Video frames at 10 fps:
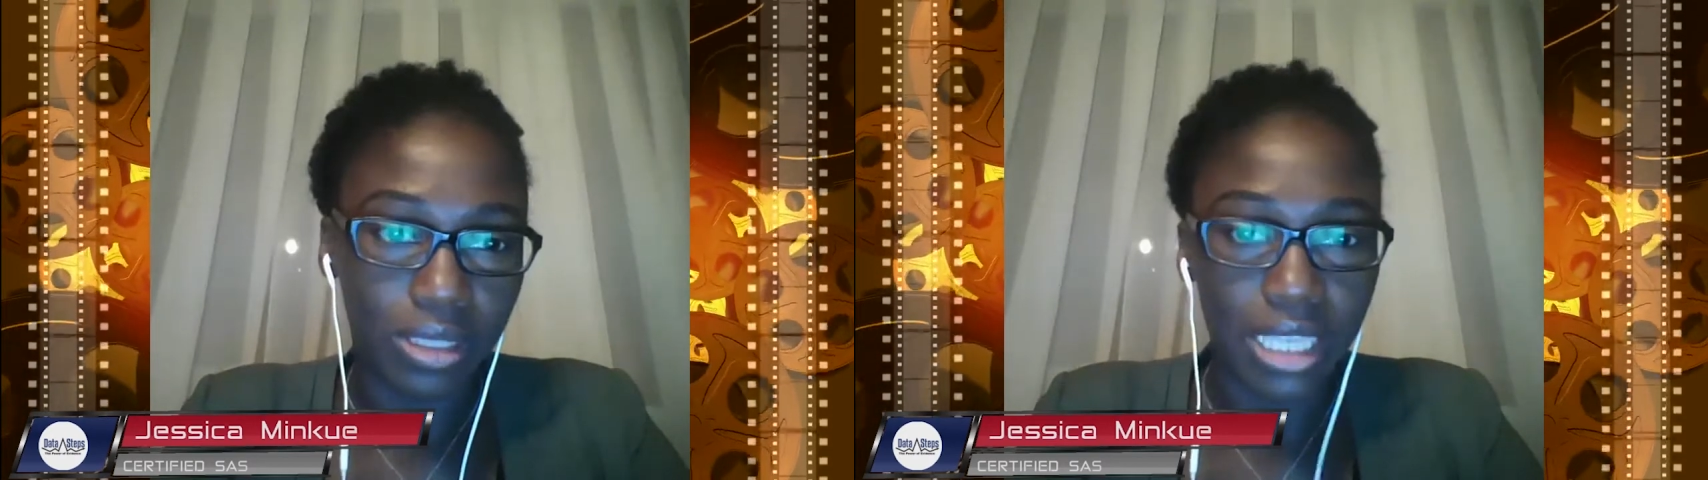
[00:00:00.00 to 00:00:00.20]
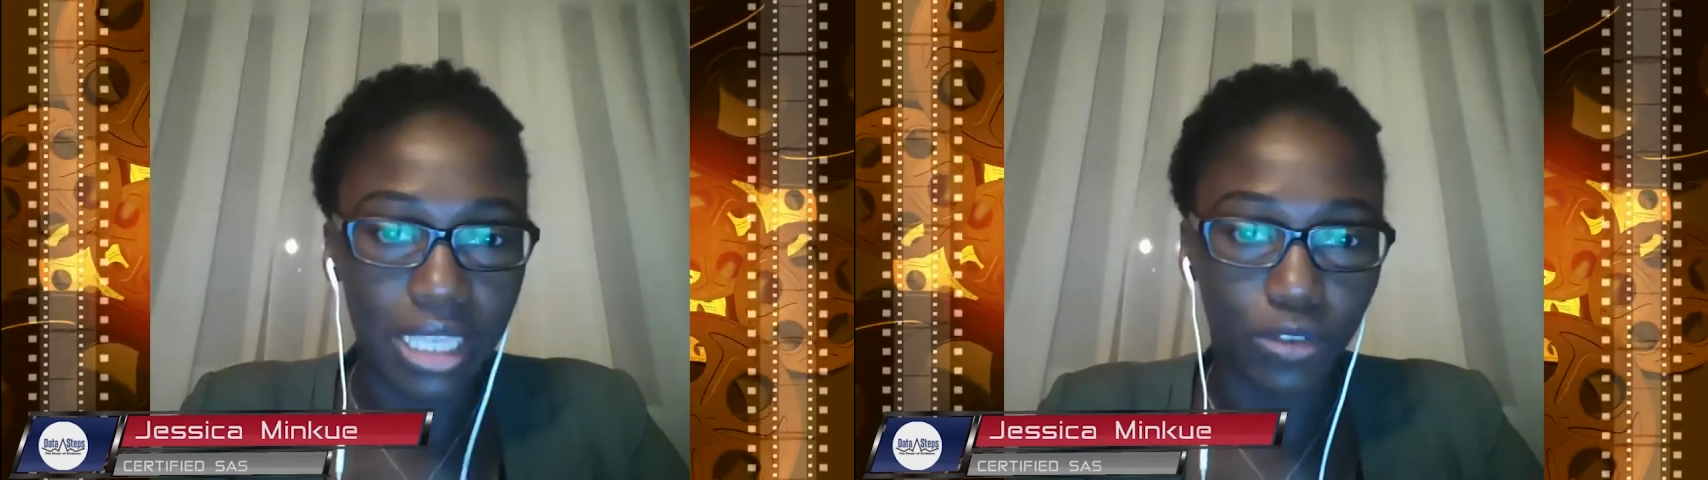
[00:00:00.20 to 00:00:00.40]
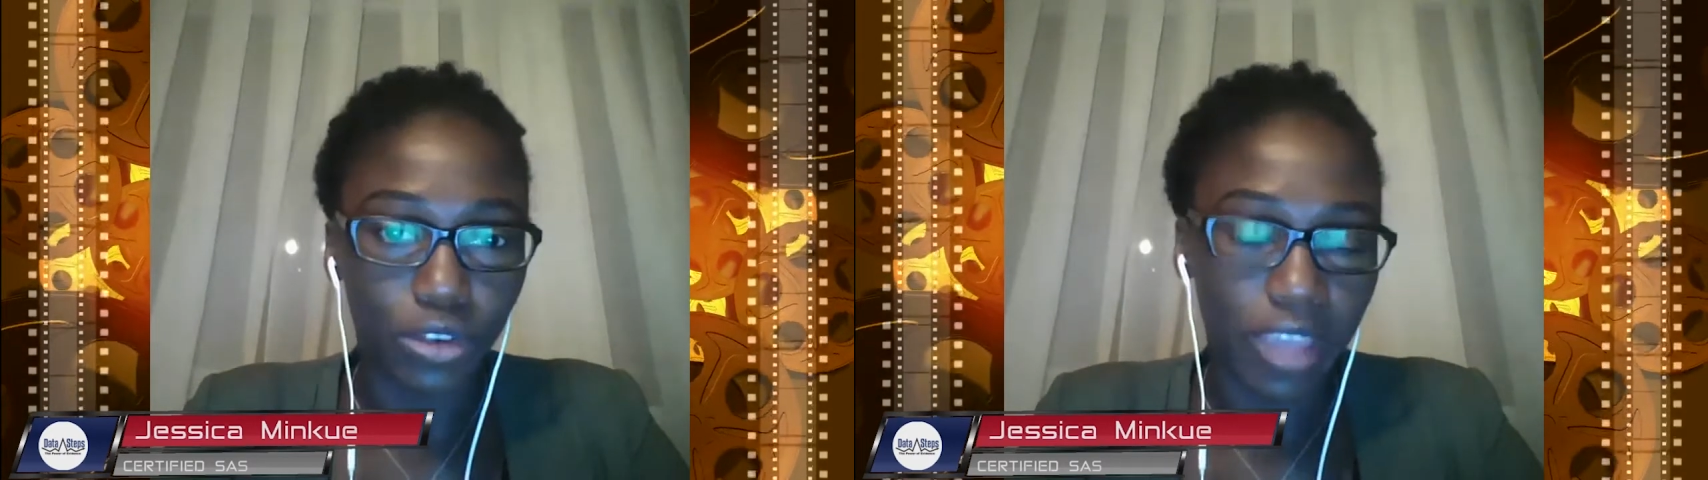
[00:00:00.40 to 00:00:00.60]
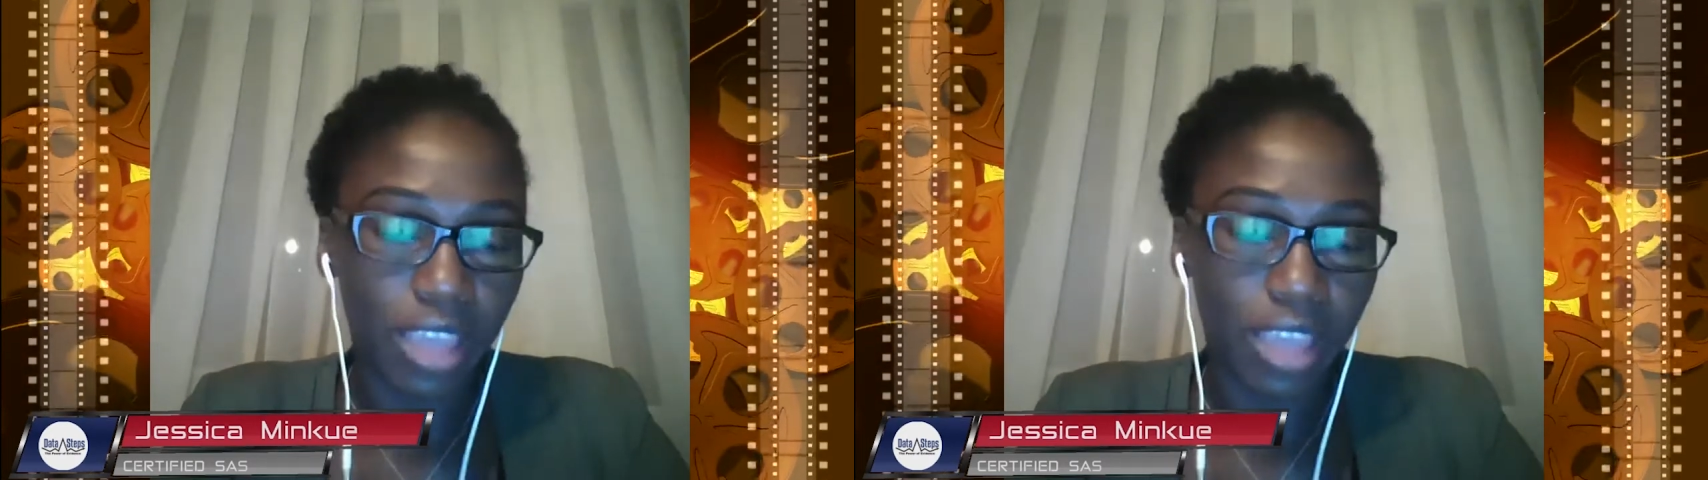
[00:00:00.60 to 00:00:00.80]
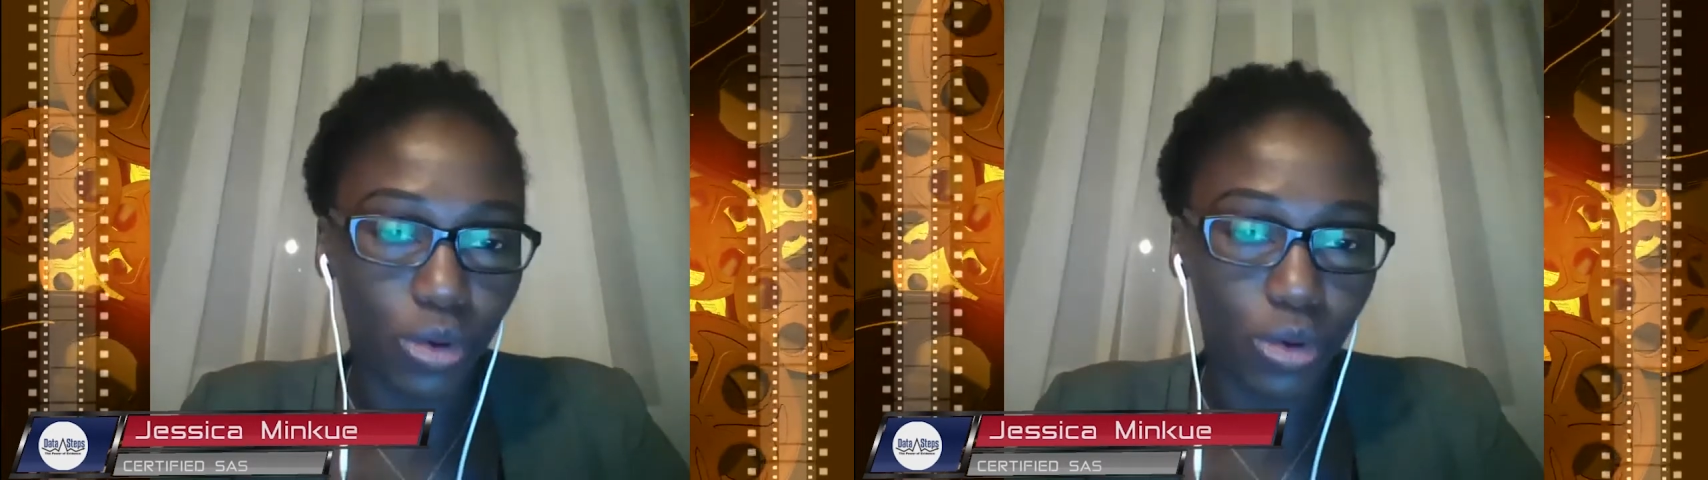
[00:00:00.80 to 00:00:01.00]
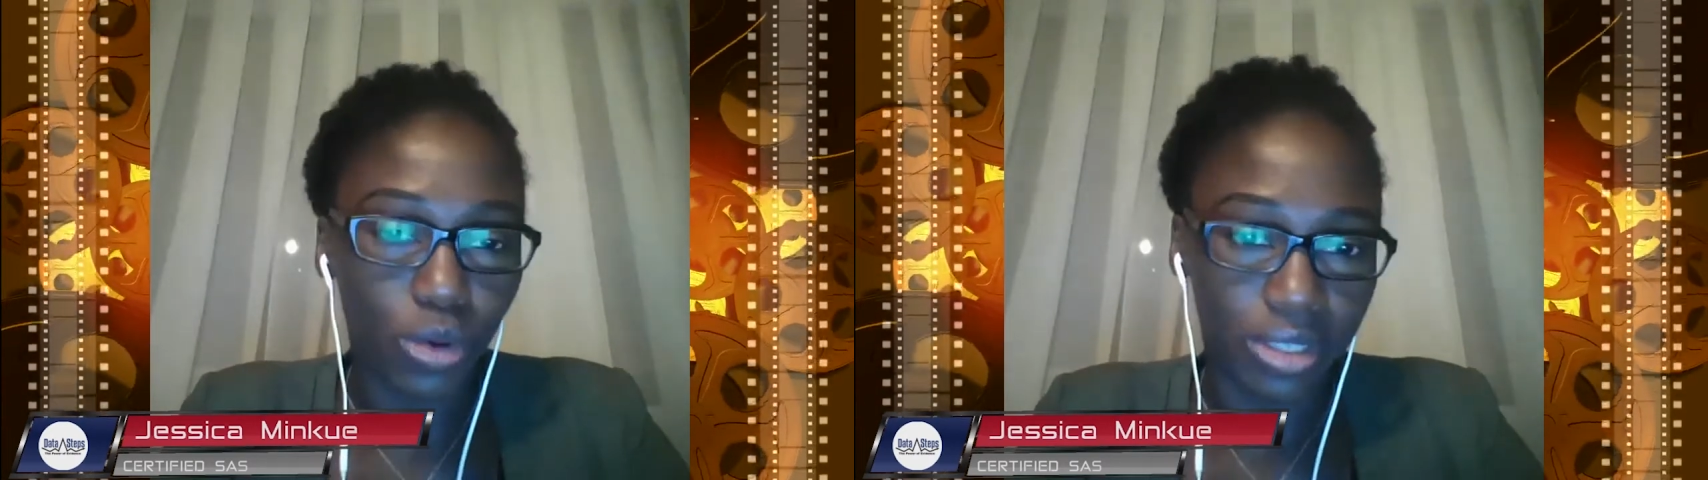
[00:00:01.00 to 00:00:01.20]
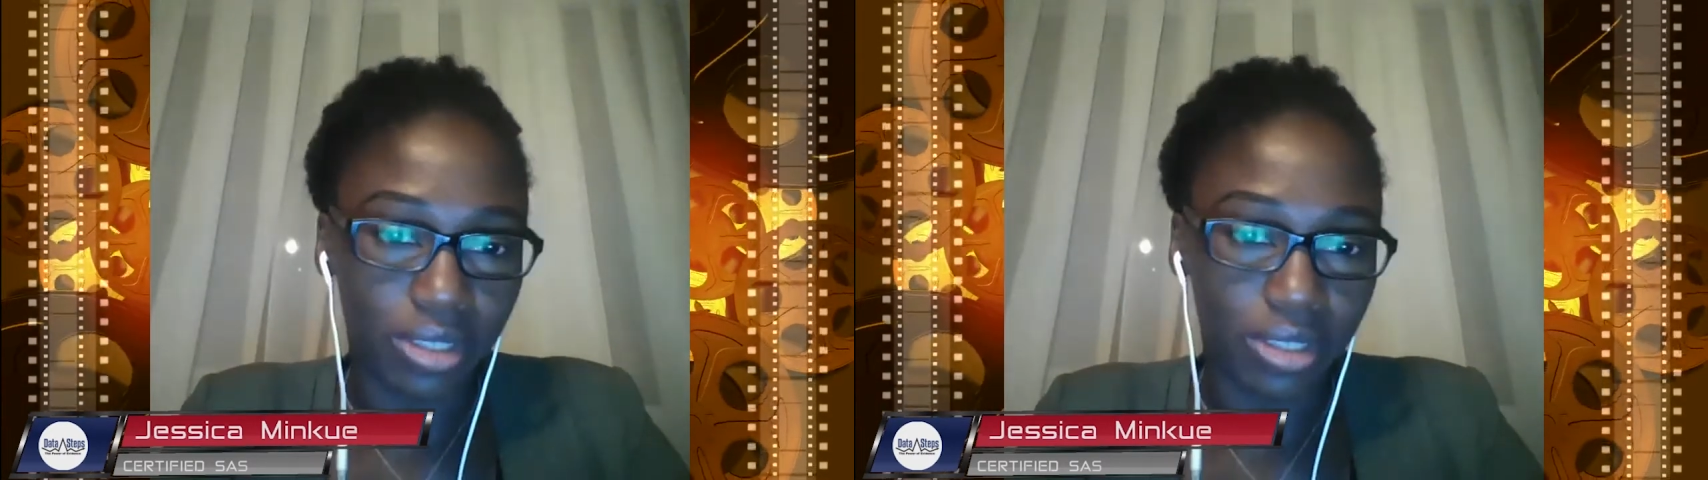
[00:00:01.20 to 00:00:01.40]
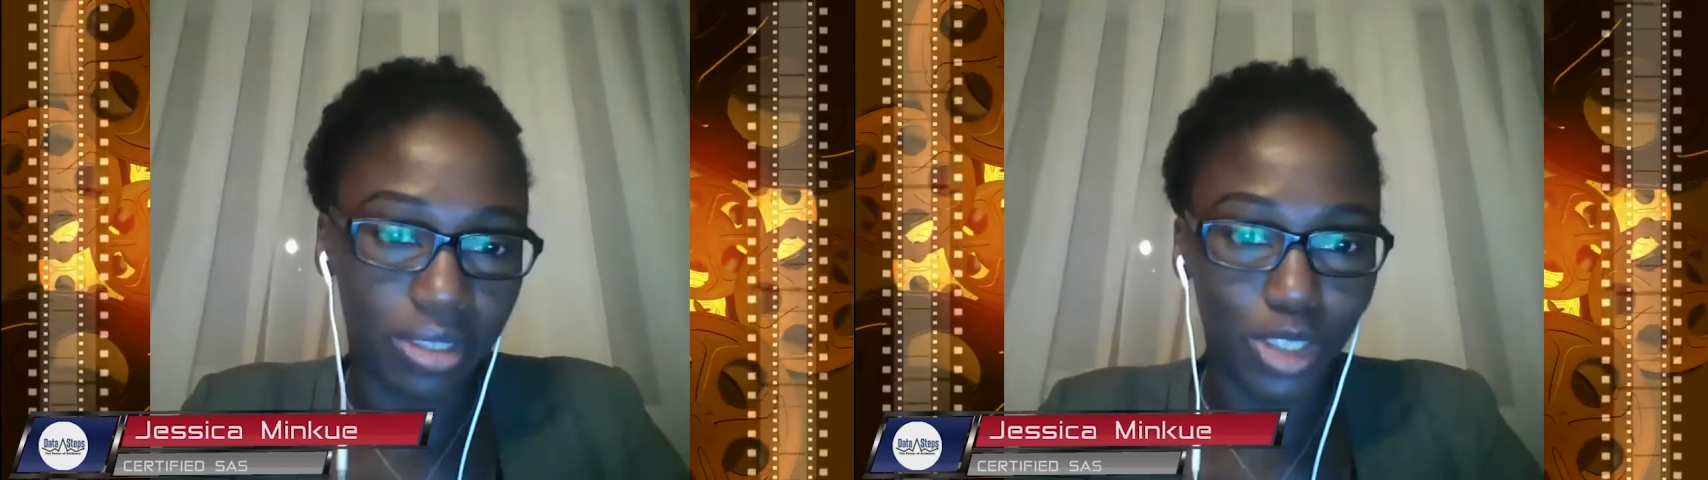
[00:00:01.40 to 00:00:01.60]
test for that
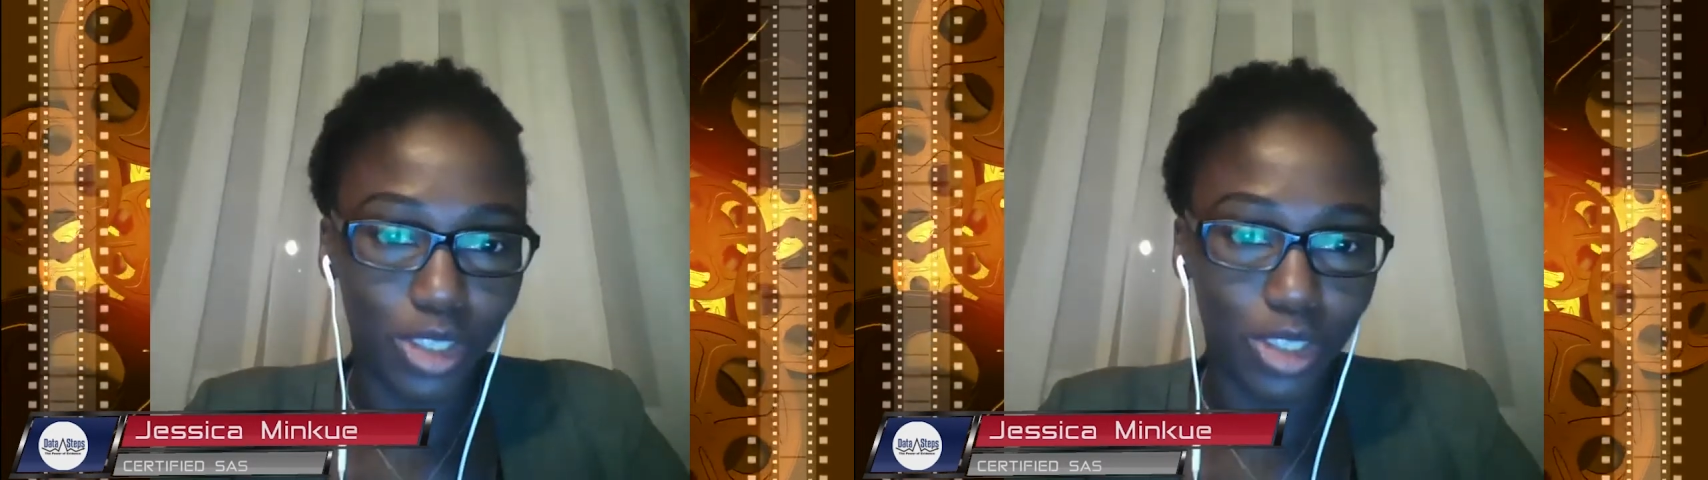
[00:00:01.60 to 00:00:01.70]
course.